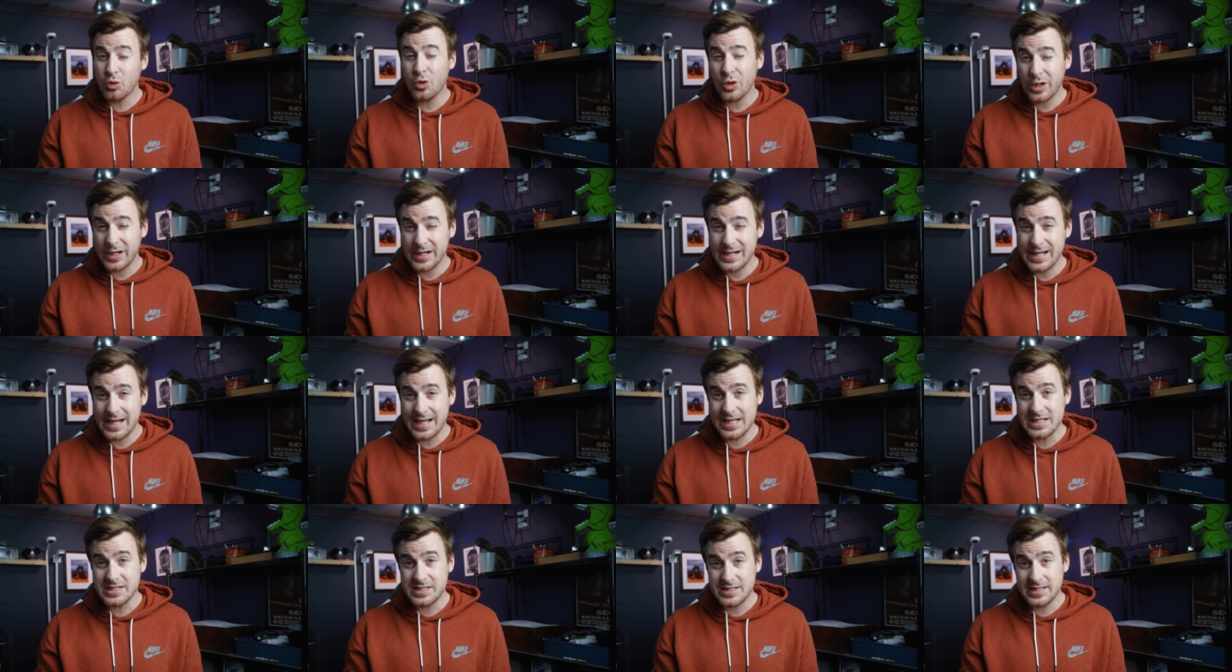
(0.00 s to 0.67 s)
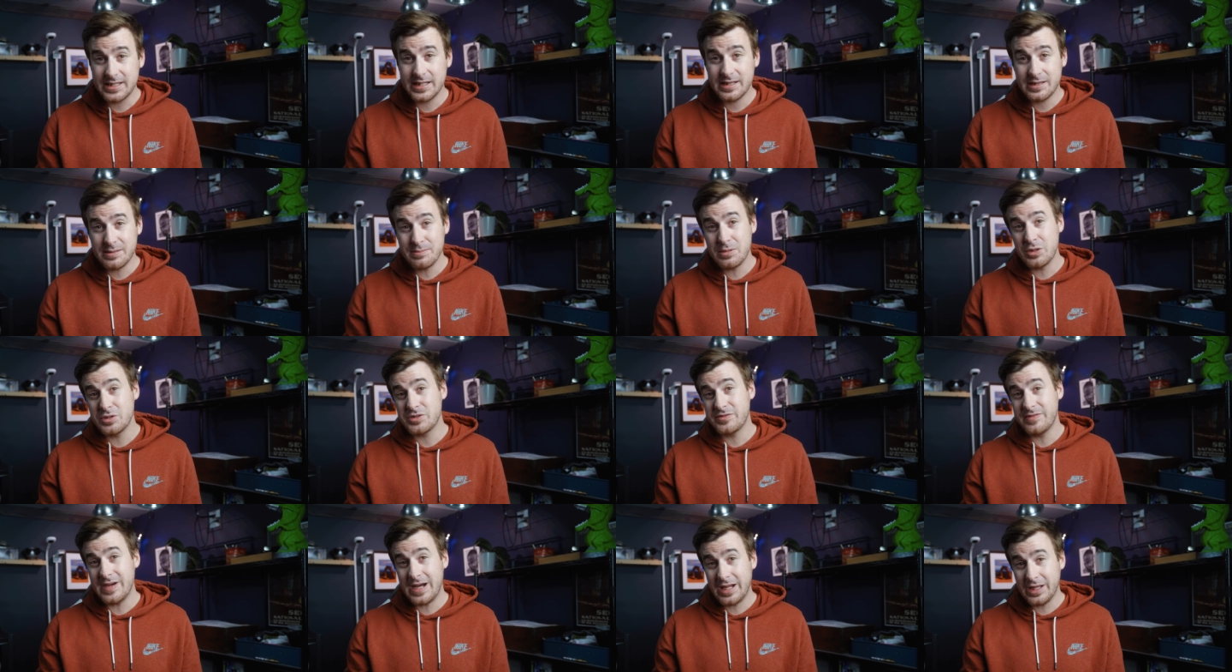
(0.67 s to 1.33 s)
organized to get the
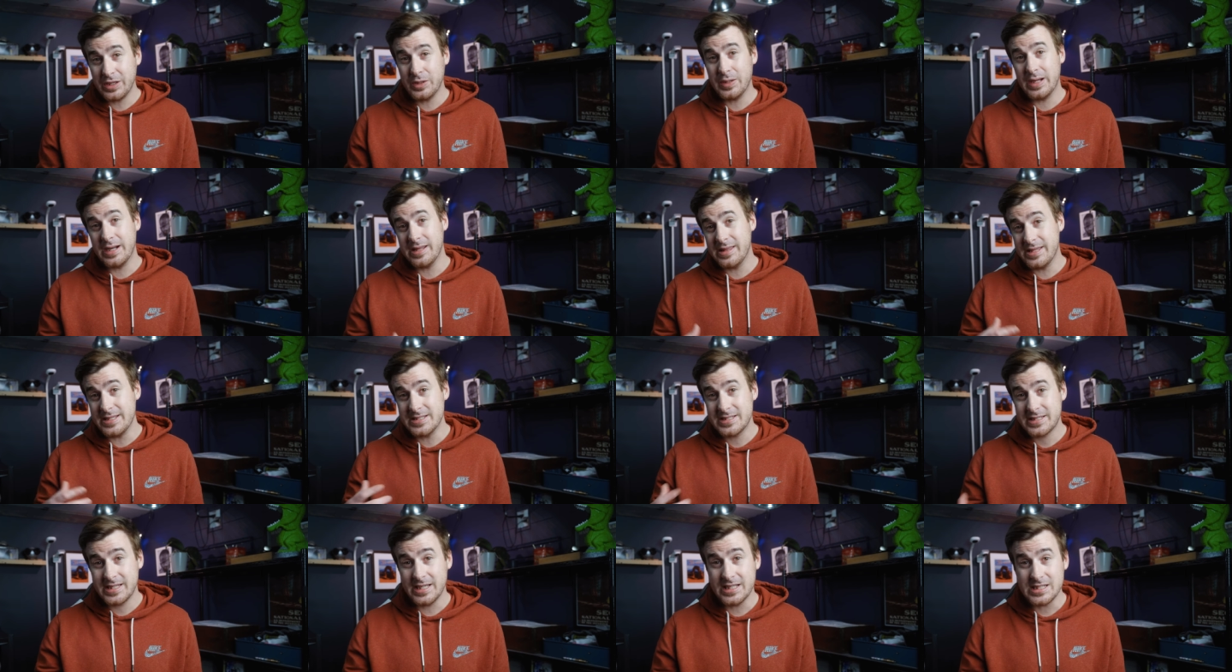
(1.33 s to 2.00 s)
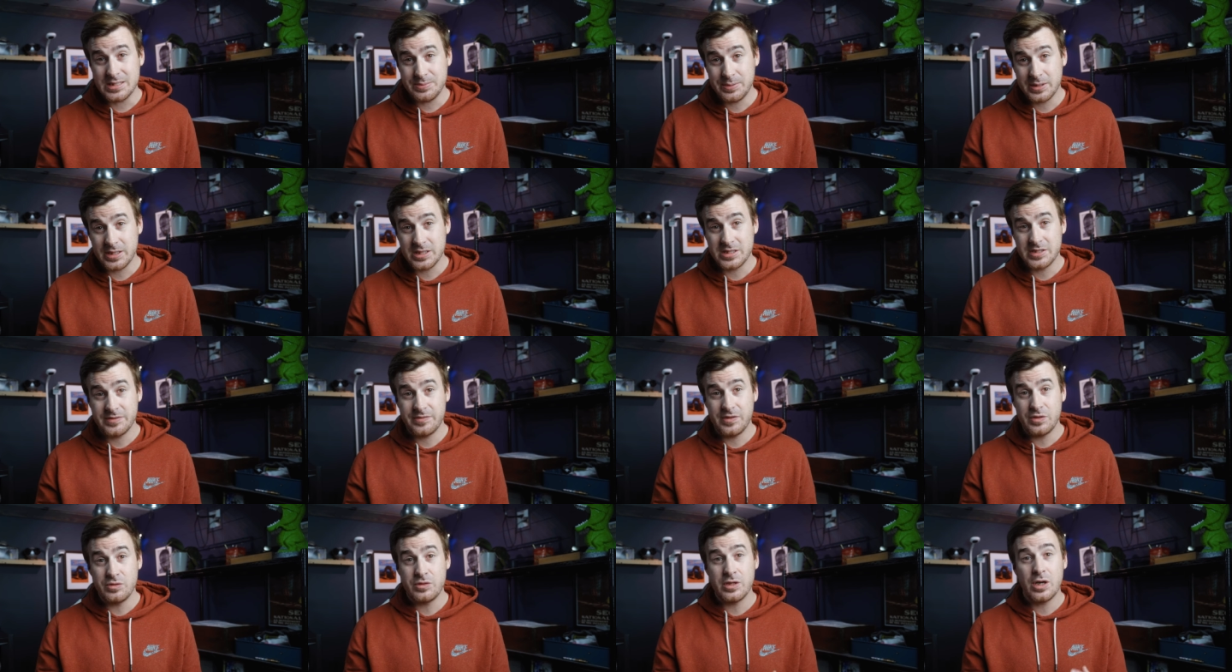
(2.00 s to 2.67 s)
most value out of these kits because
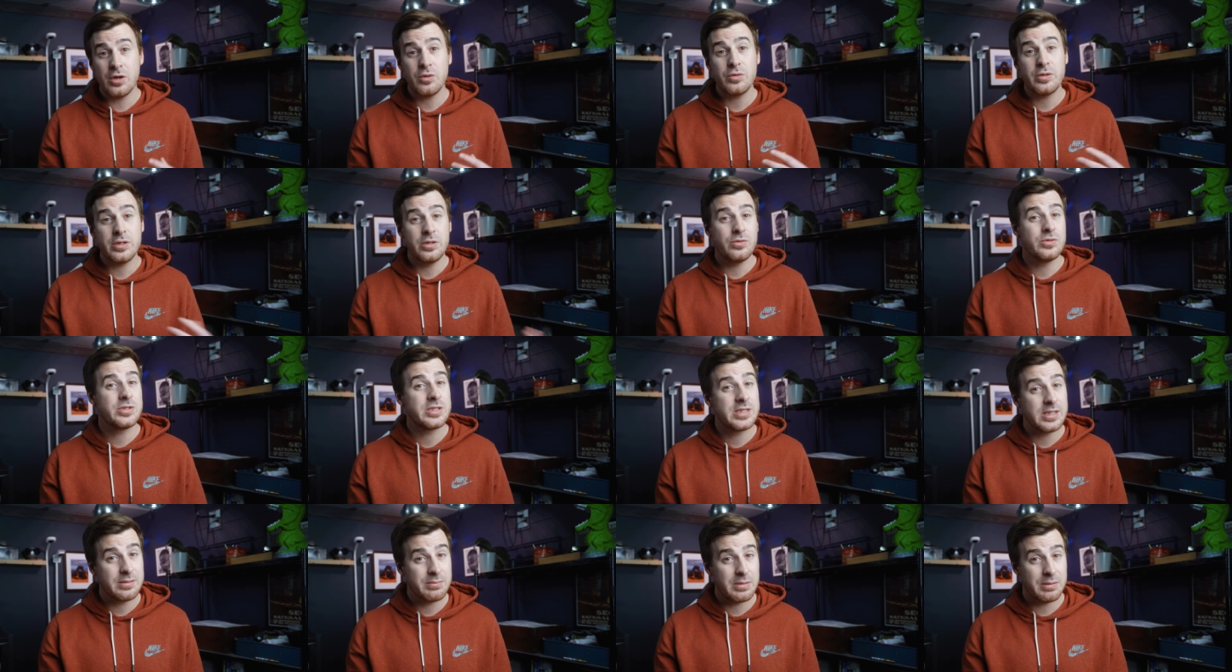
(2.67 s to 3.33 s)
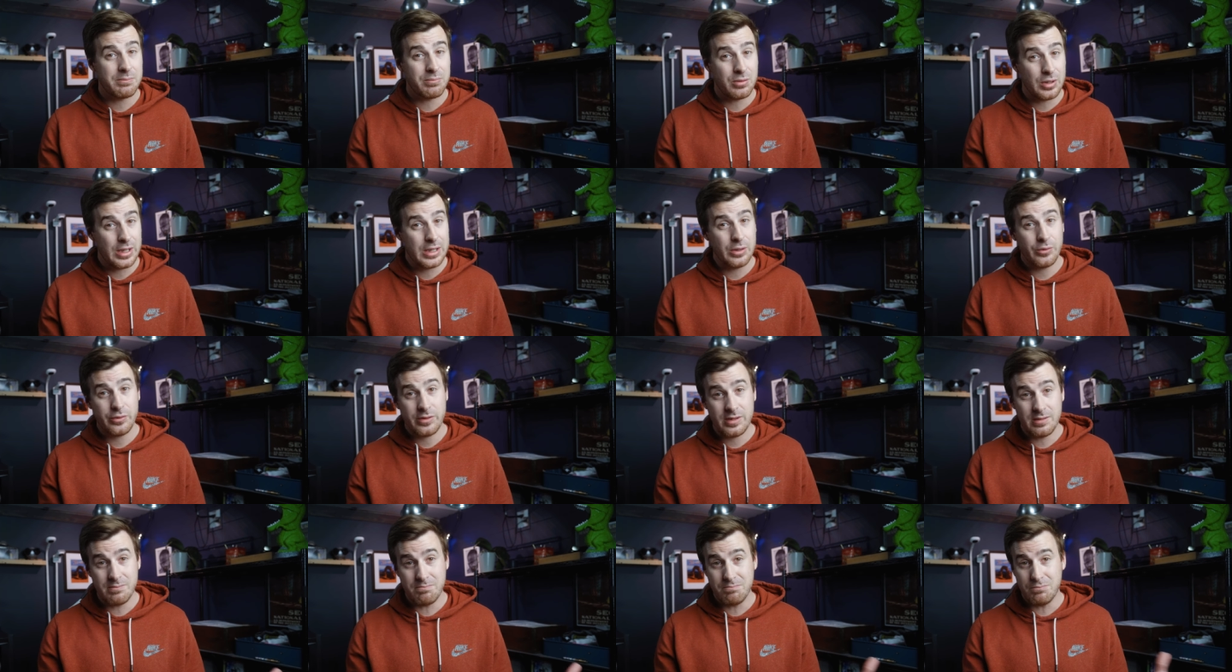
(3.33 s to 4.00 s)
if you don't use them and play
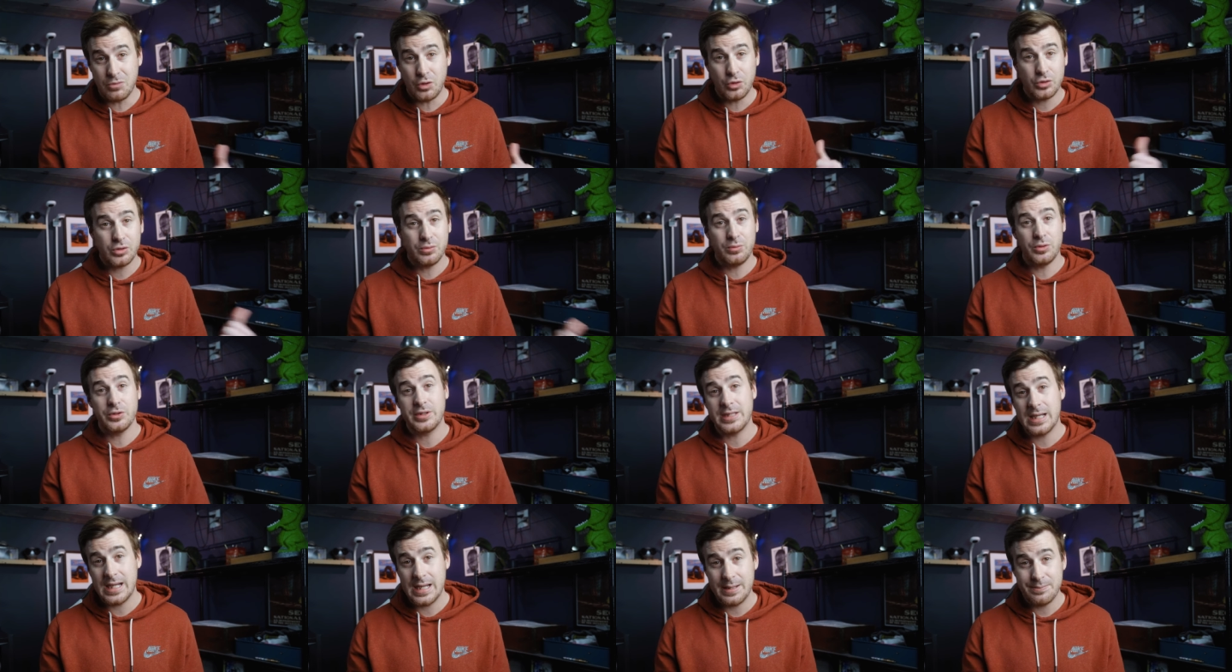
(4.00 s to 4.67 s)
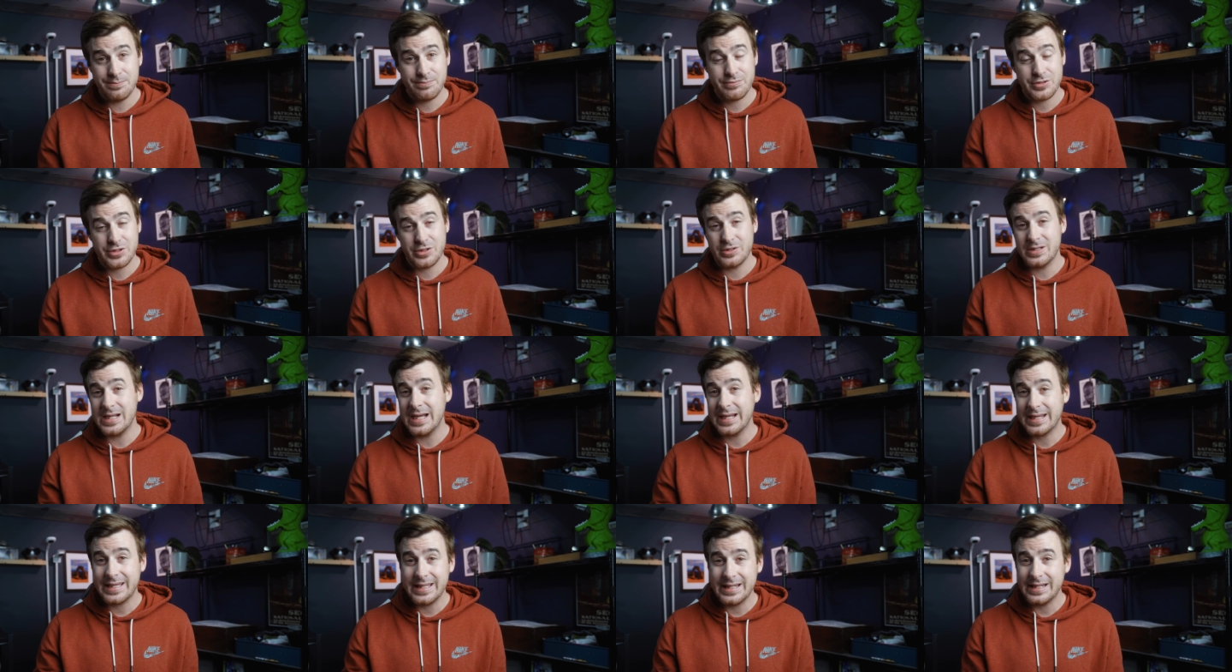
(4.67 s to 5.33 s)
with them multiple times, you're
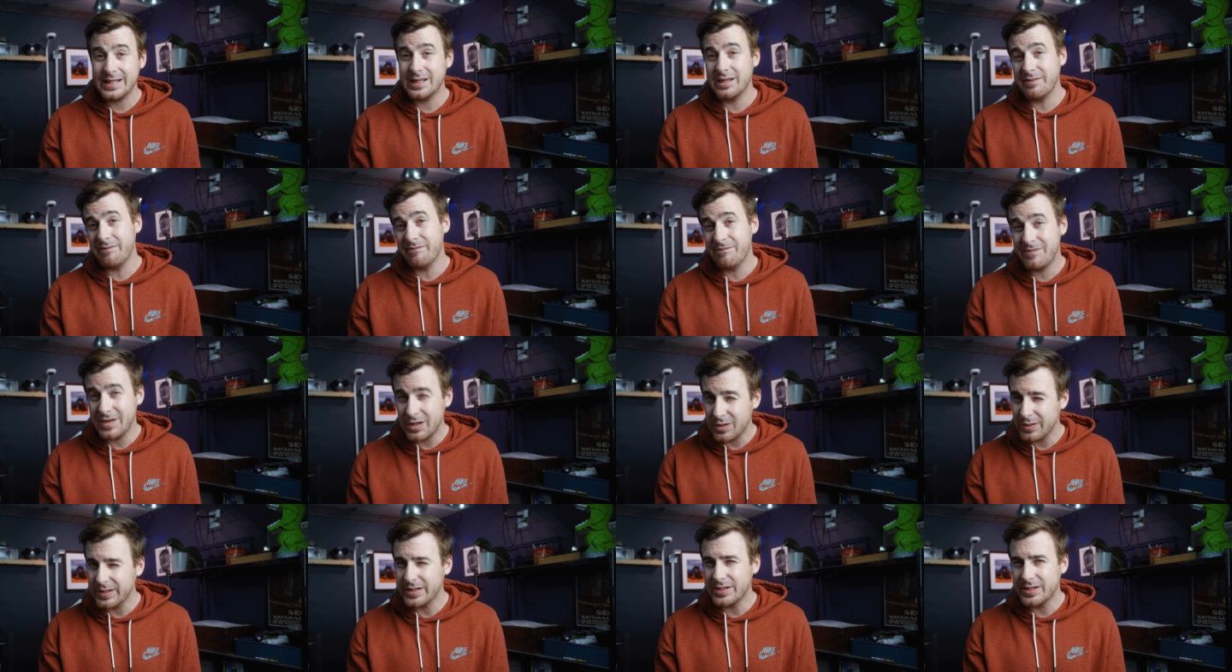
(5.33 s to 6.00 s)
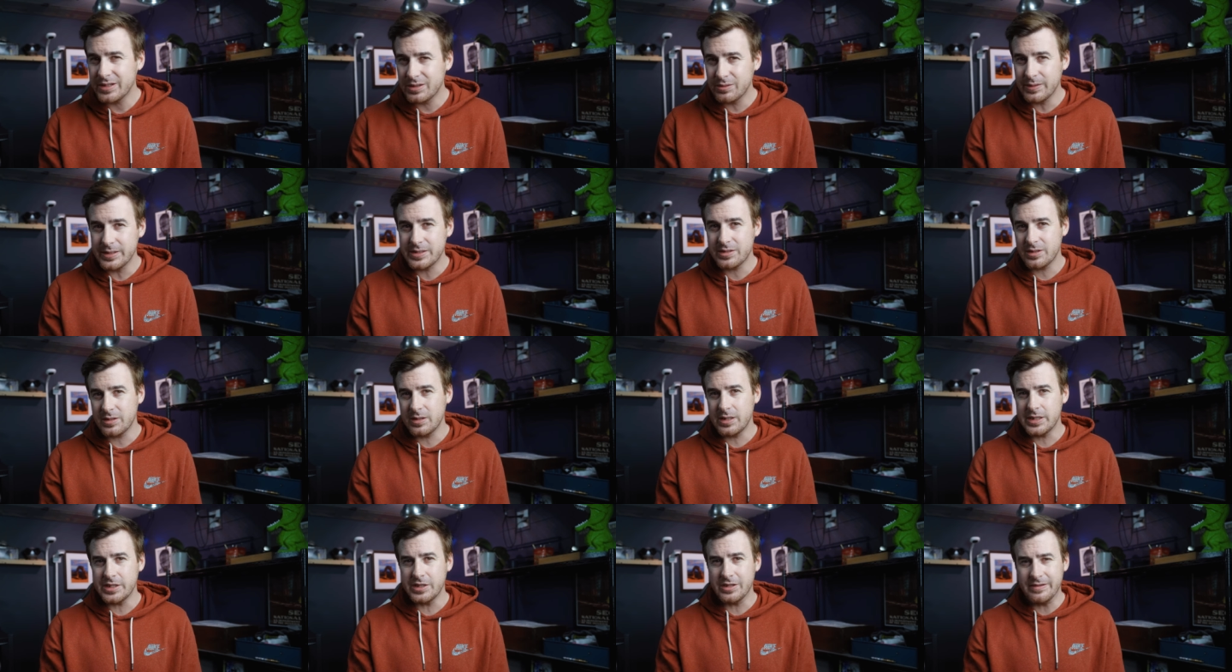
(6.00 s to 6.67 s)
not getting a very good
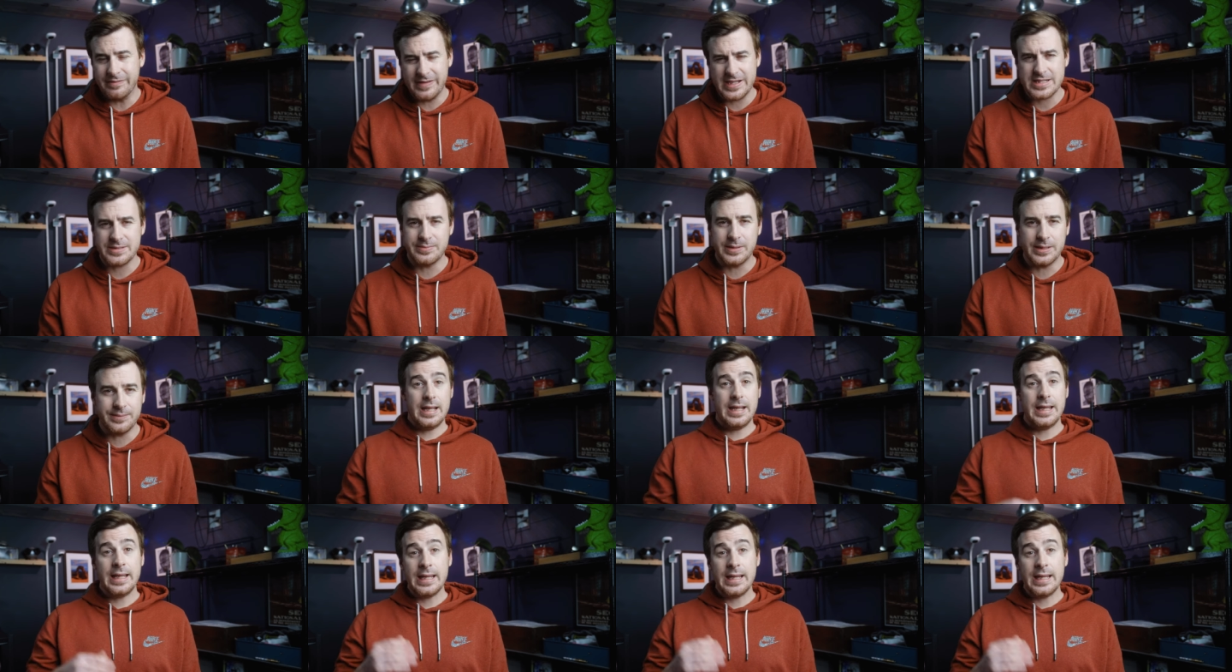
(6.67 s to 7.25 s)
return on your investment.